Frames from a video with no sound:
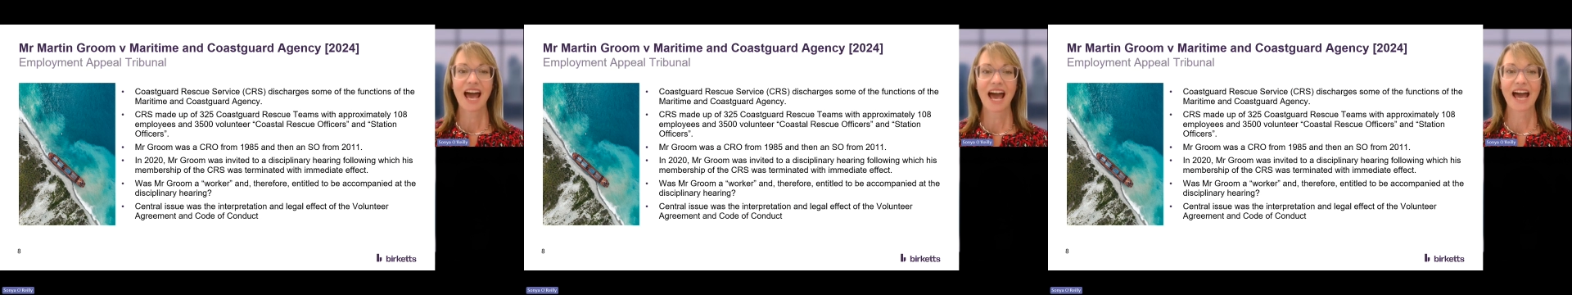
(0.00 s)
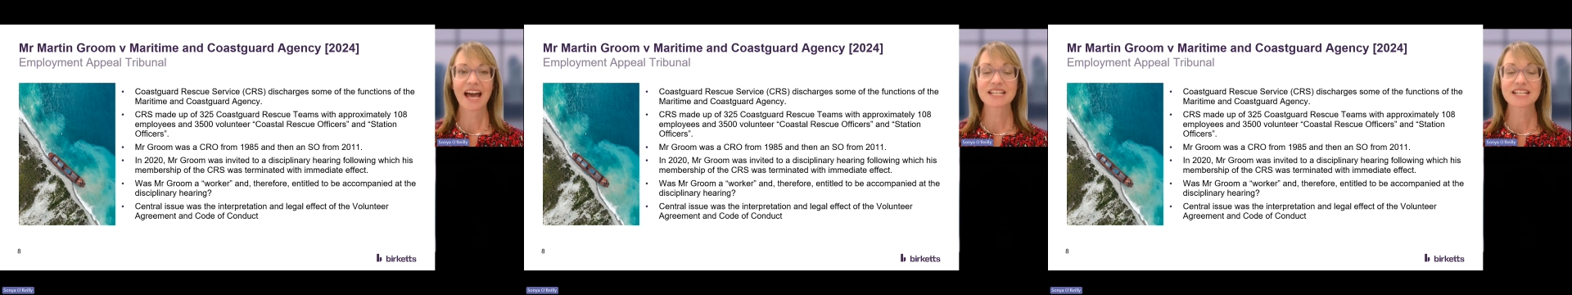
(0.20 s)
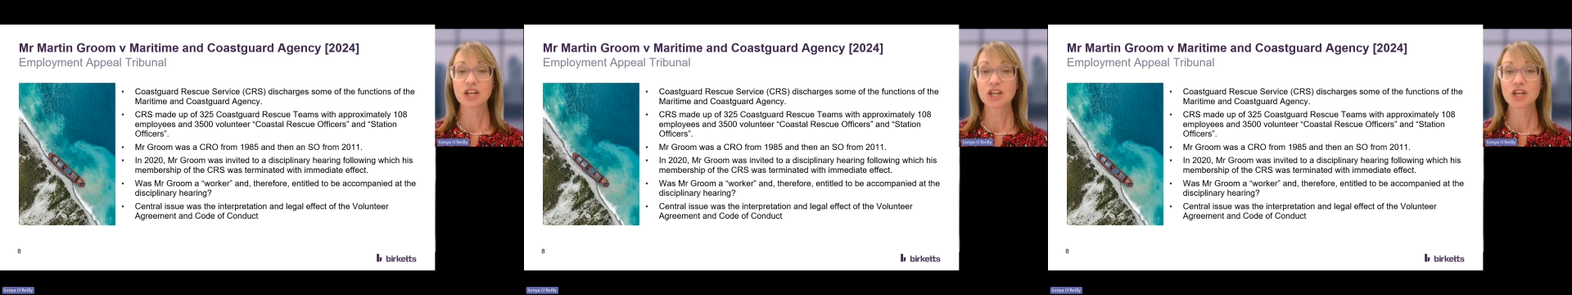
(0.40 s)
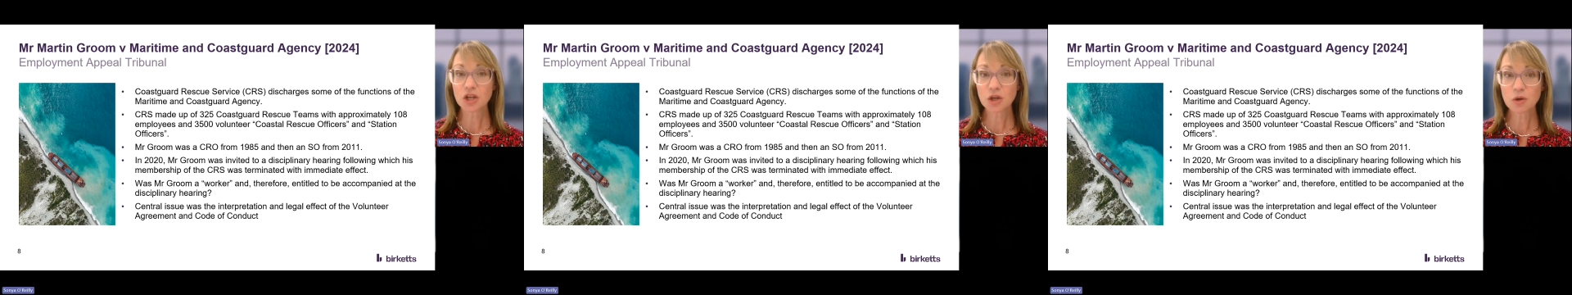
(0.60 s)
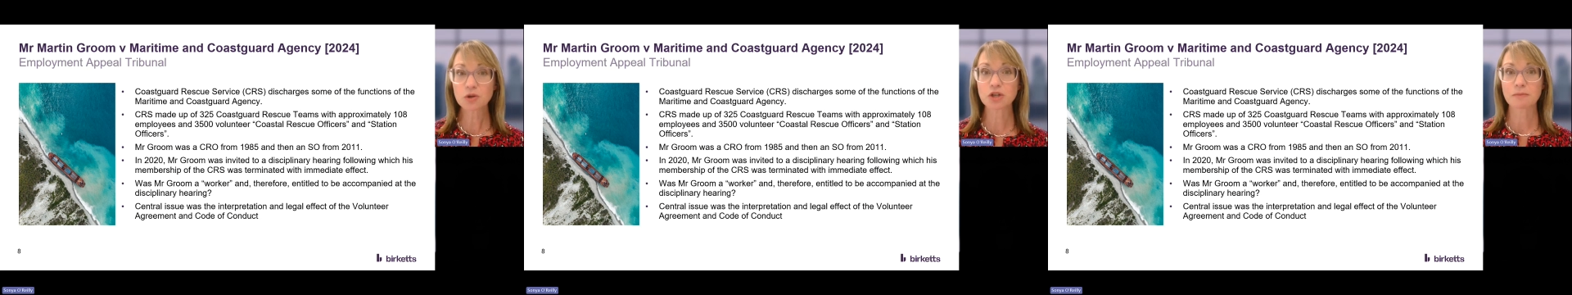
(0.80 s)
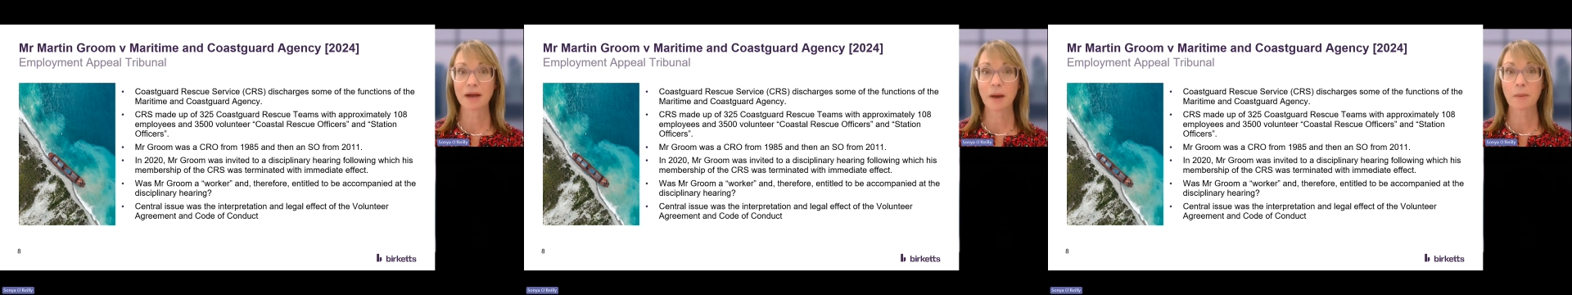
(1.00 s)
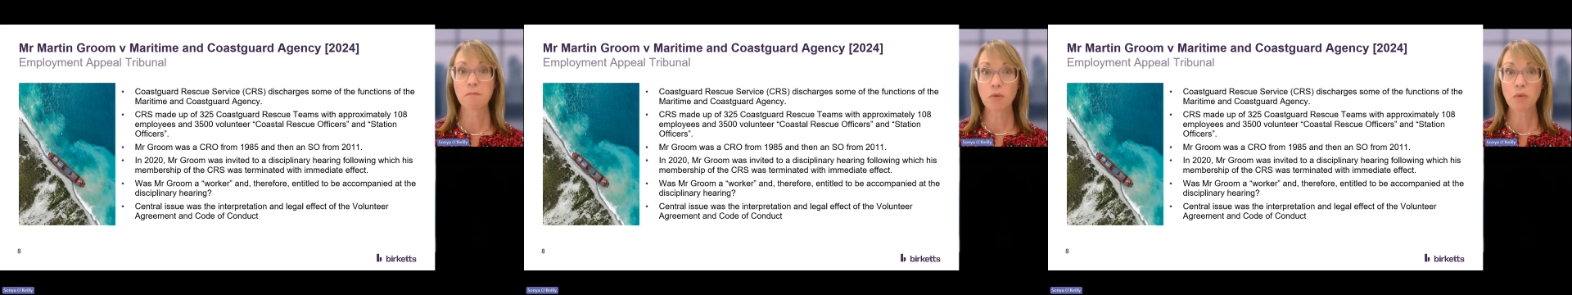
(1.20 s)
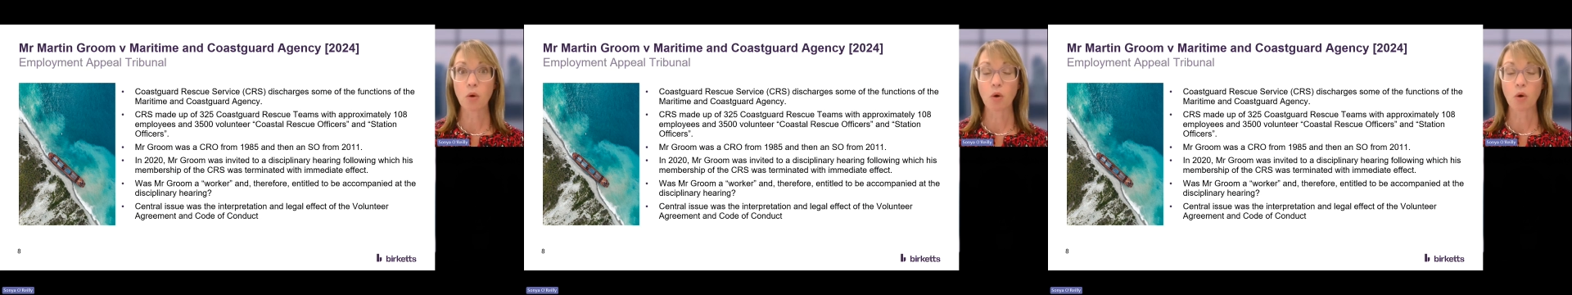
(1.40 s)
and a huge amount
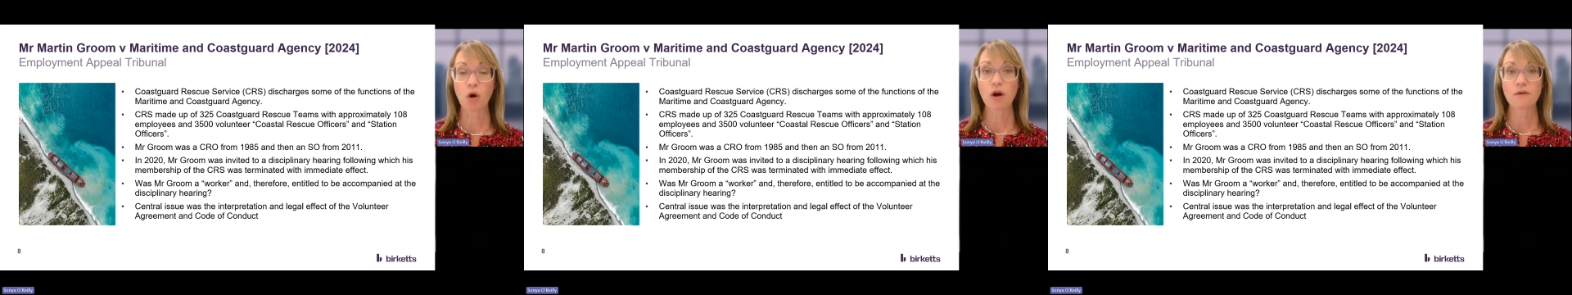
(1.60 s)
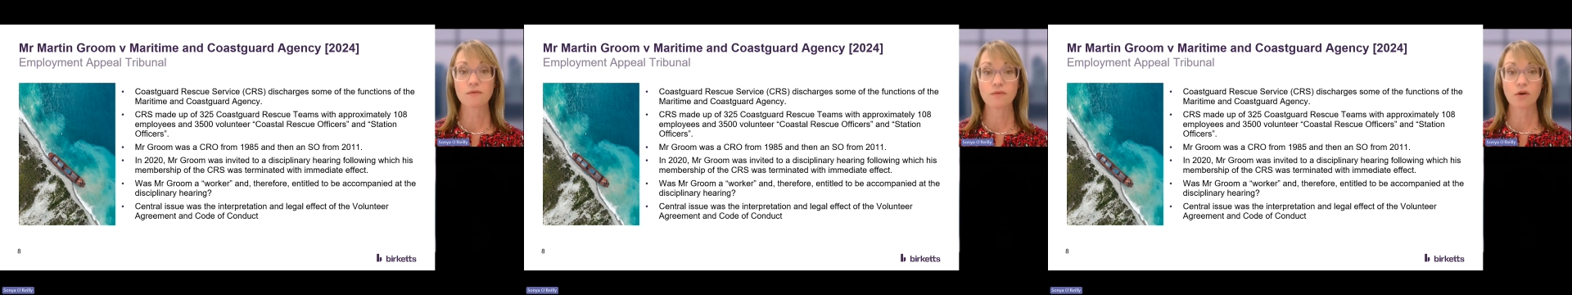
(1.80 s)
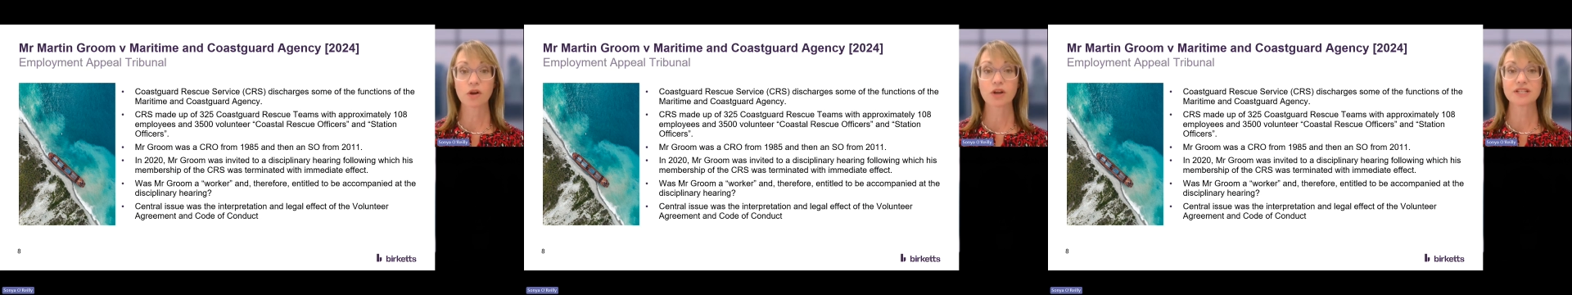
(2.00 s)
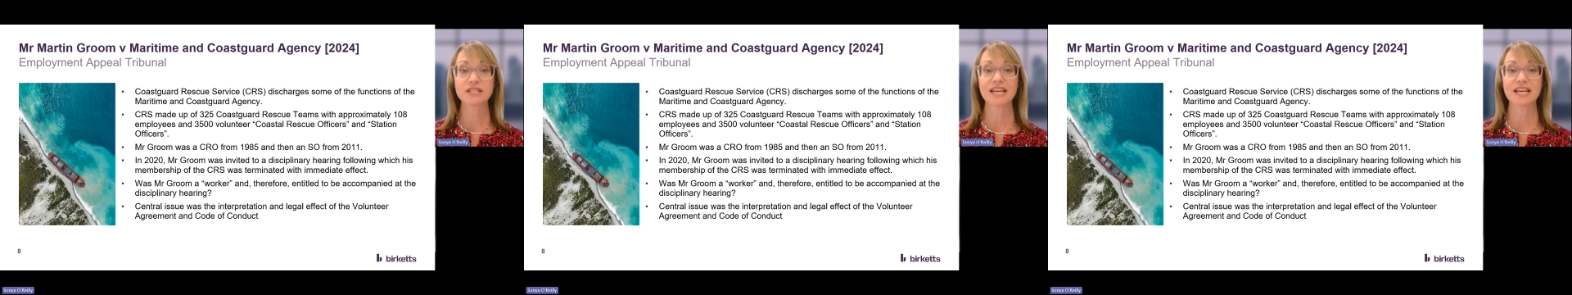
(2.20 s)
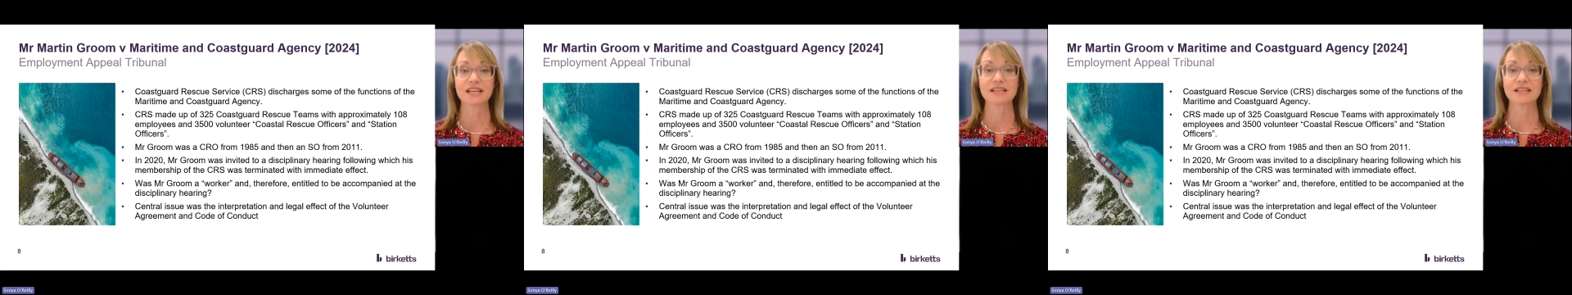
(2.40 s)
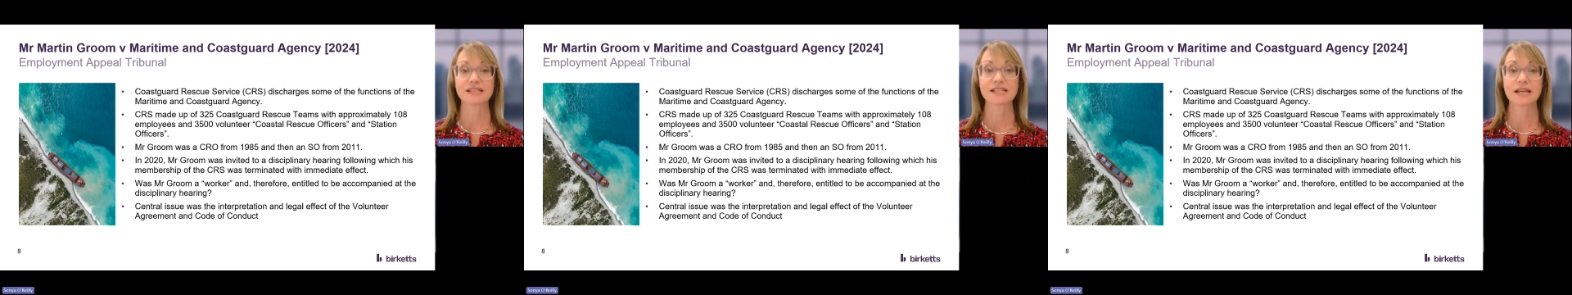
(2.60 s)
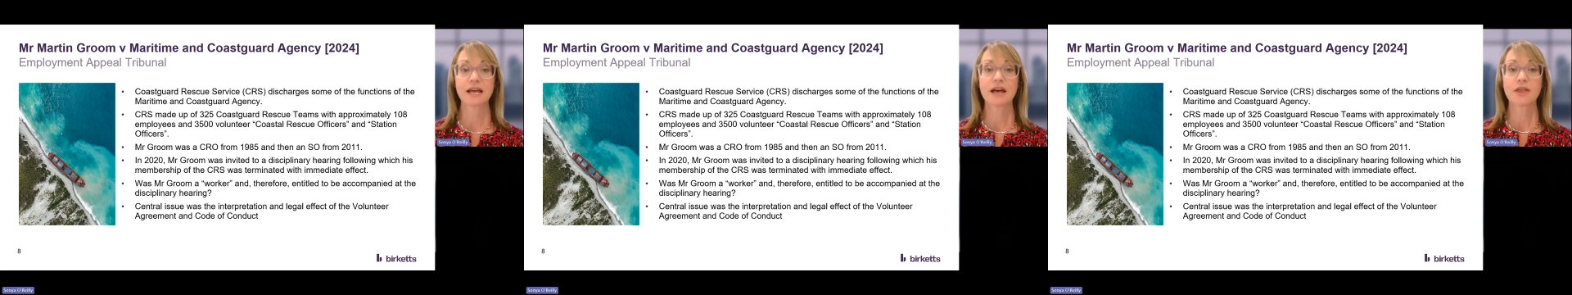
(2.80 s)
more volunteers.